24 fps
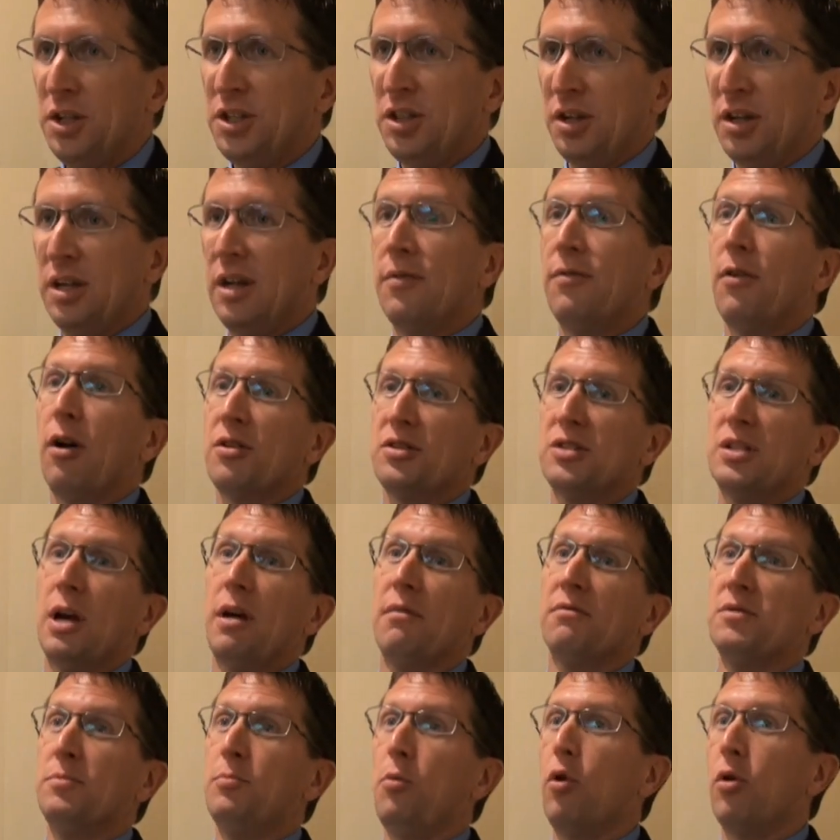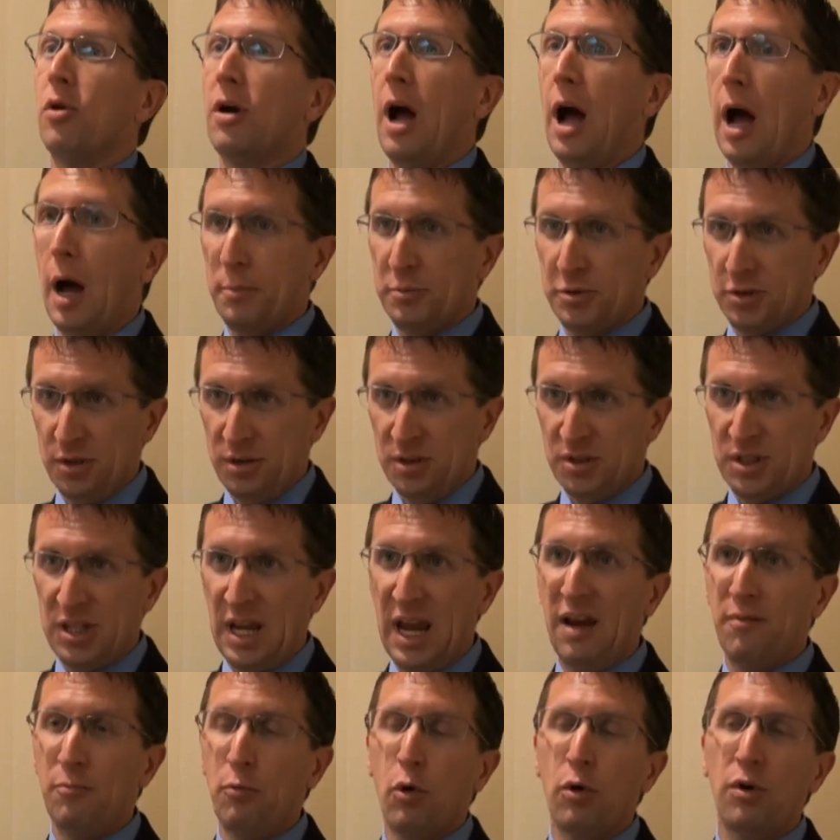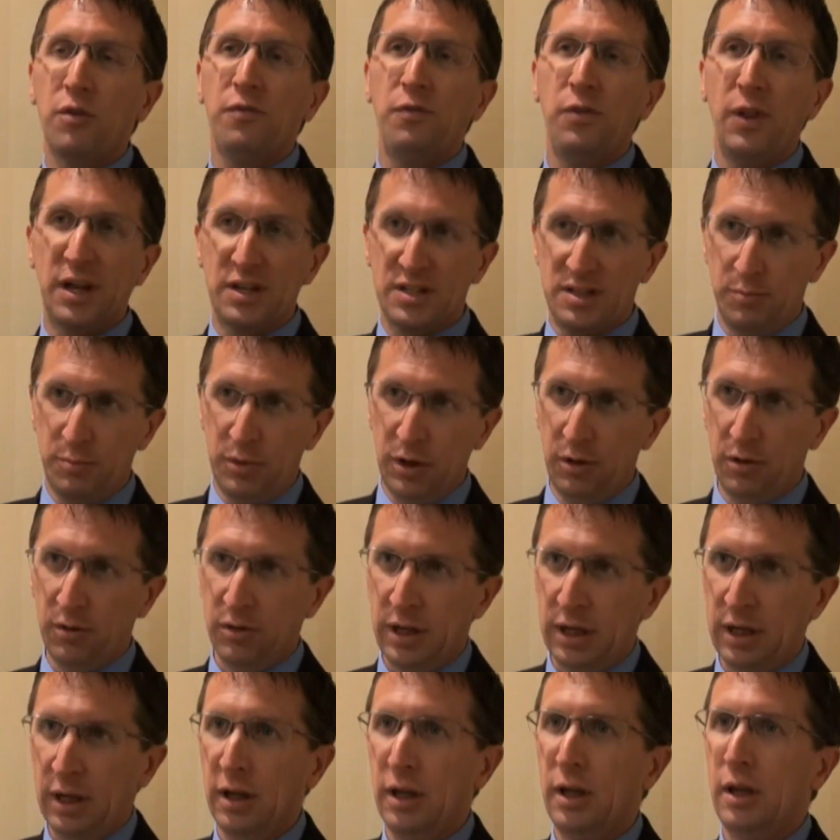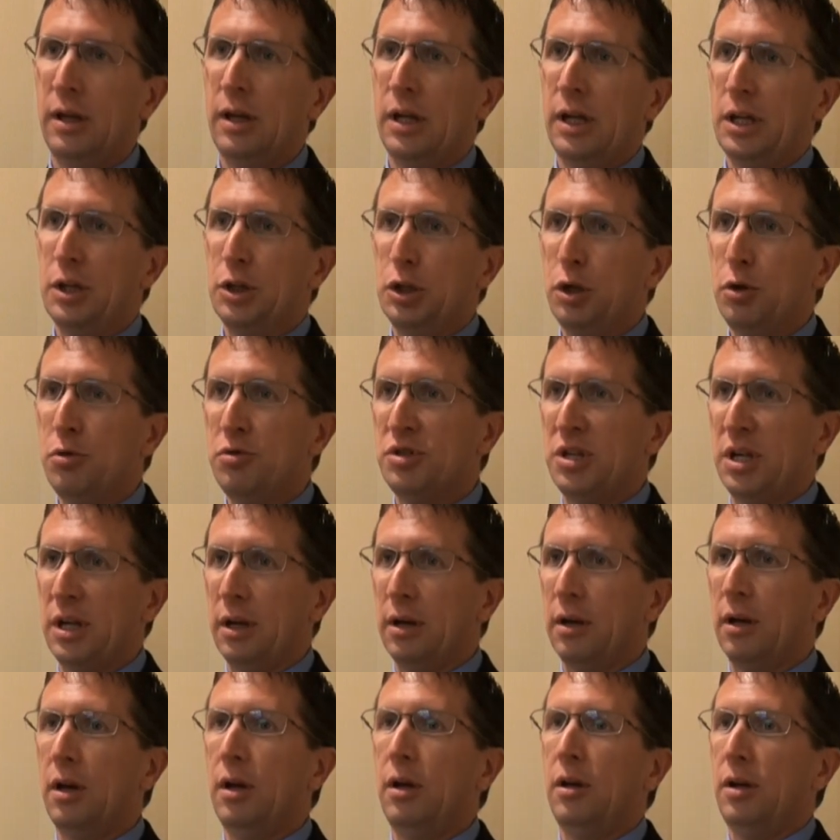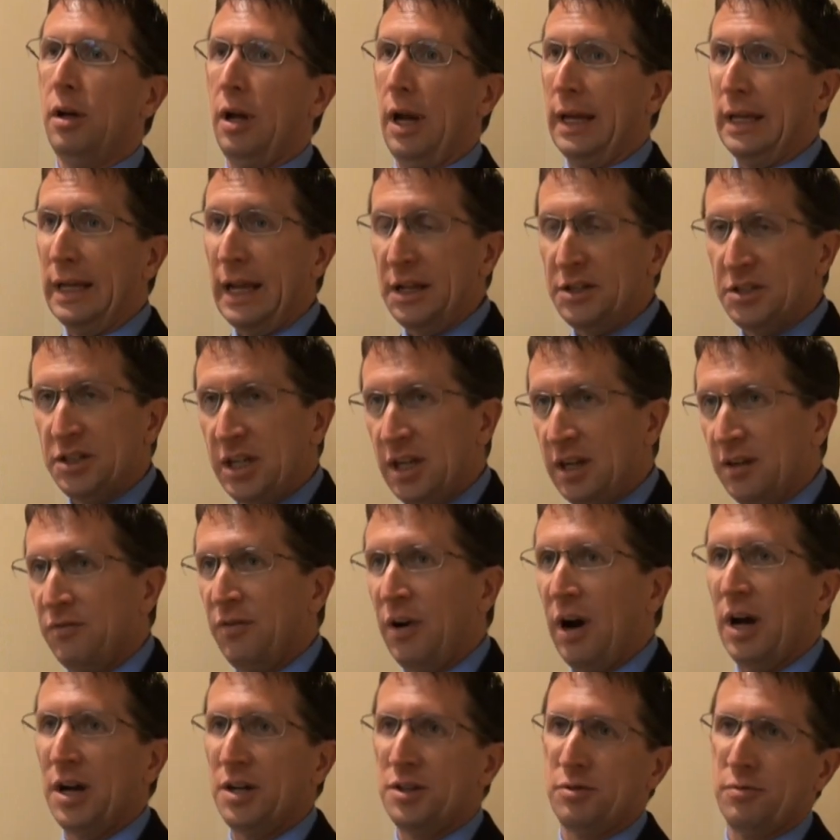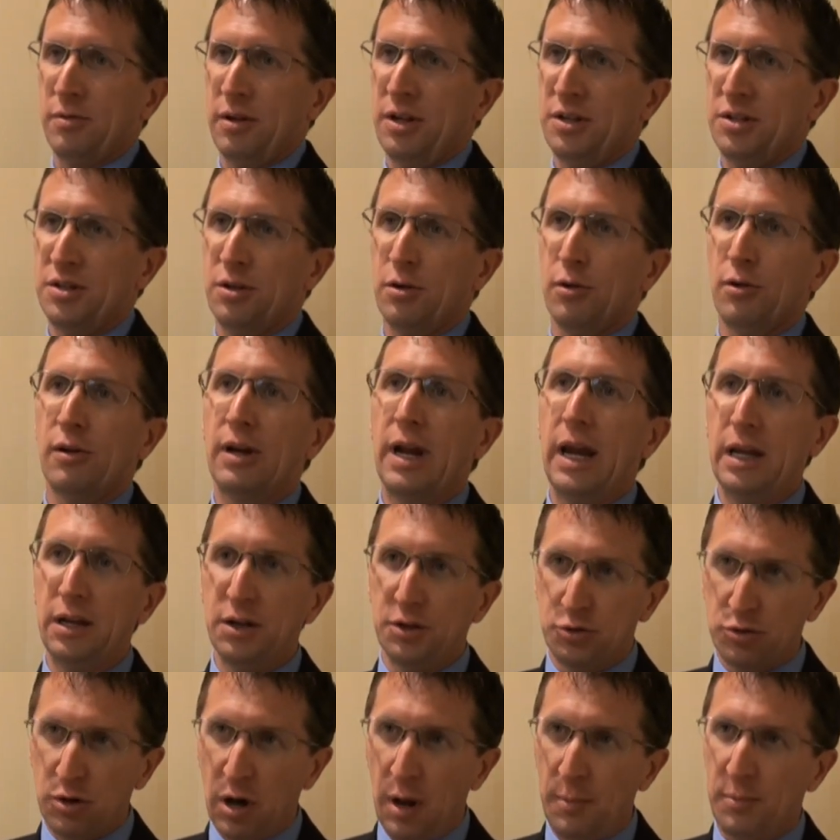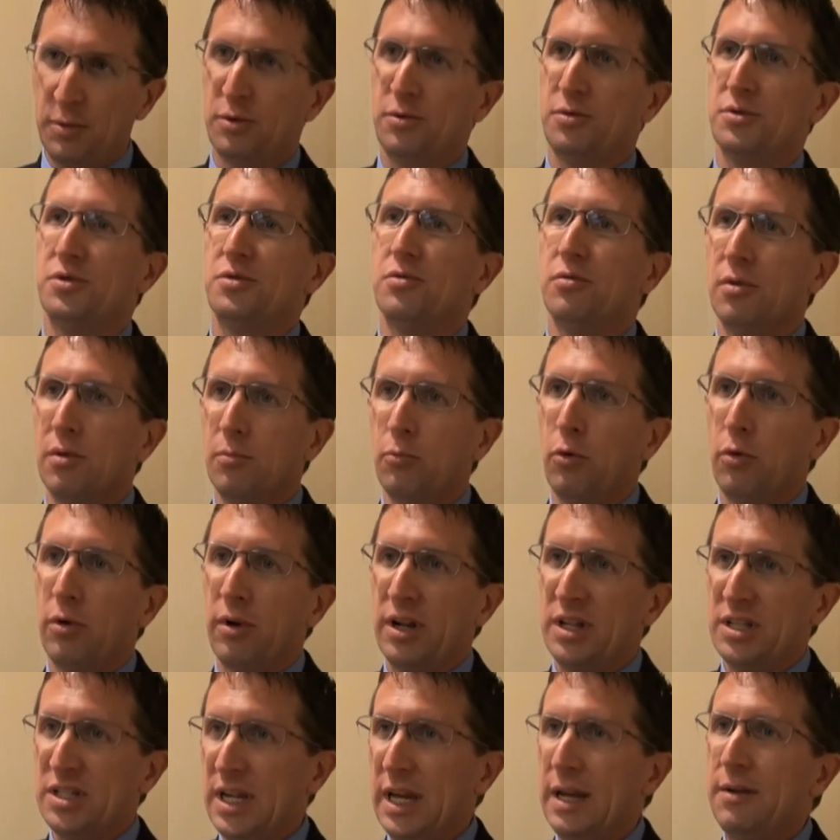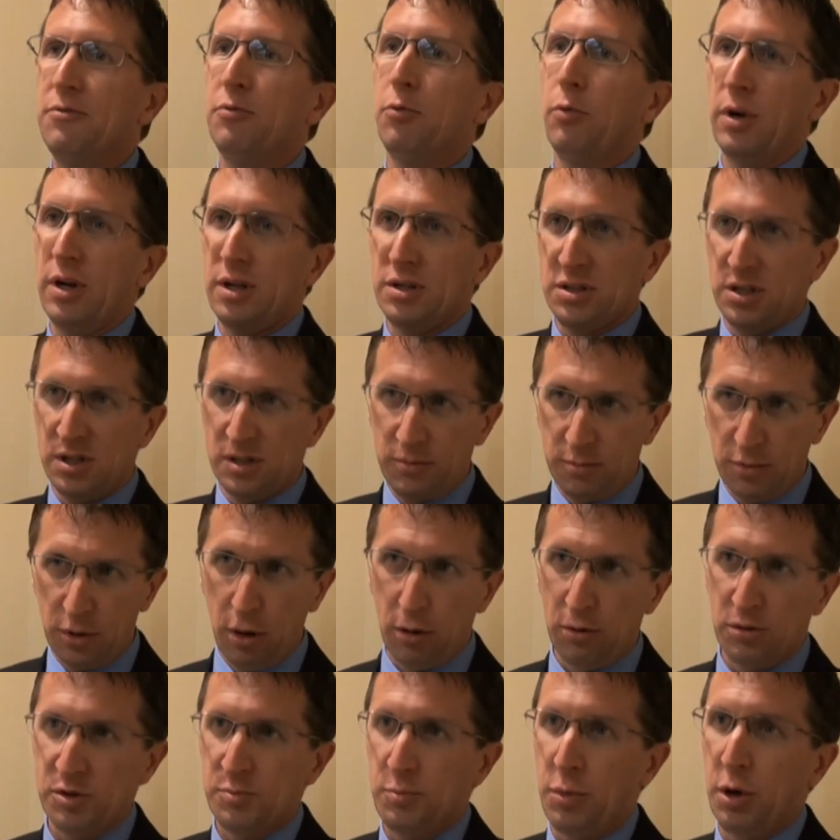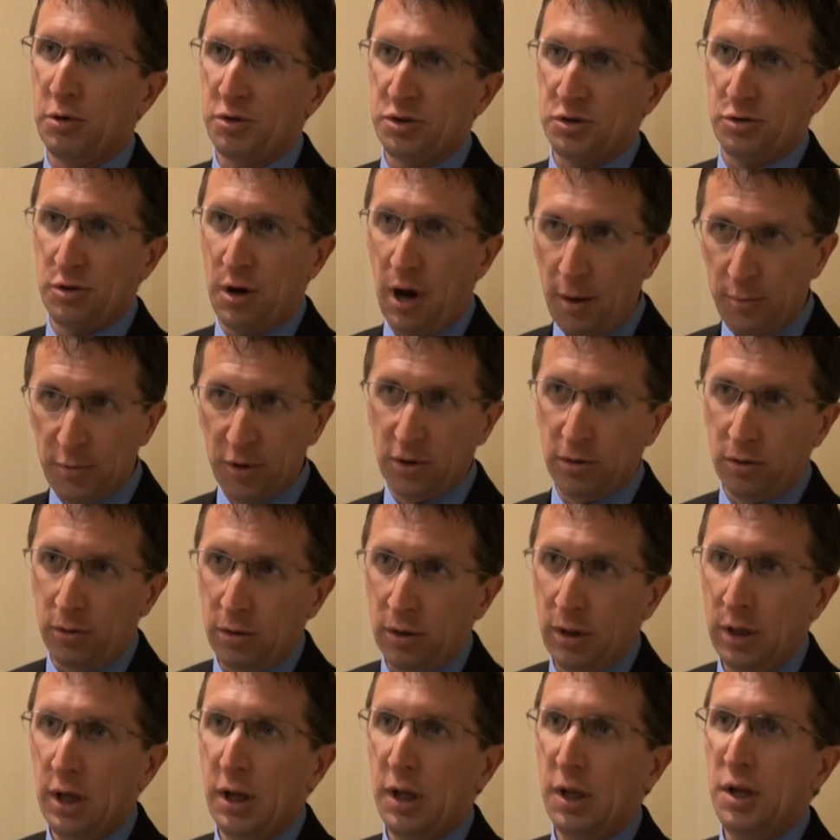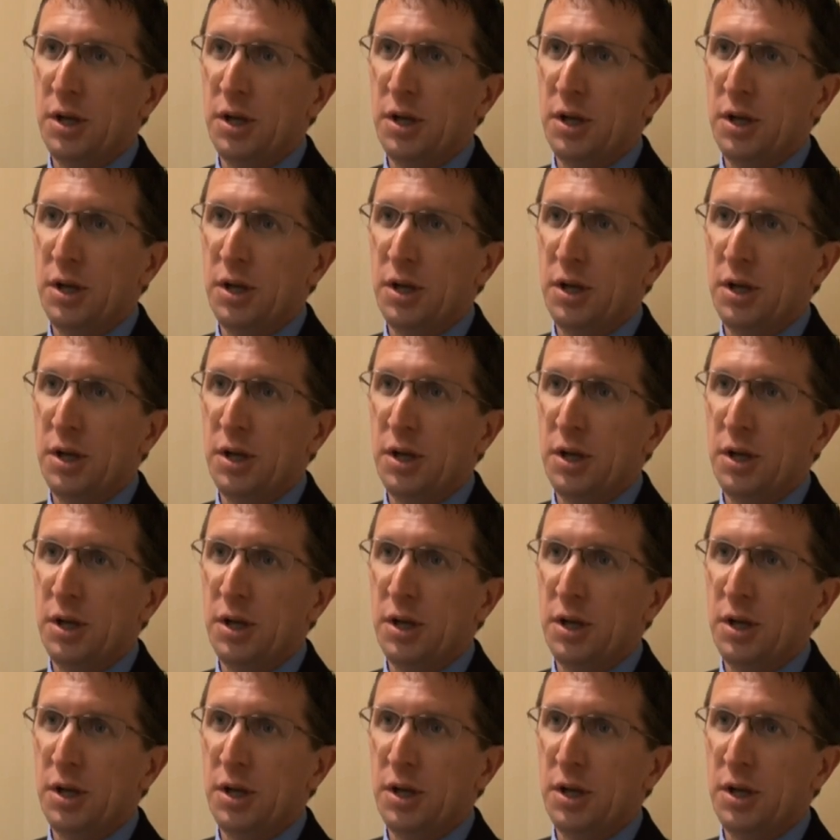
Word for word: to give ourselves more options, to have more flexibility in using NHC advisories, hurricane and tropical storm warnings, even when a system goes post-tropical,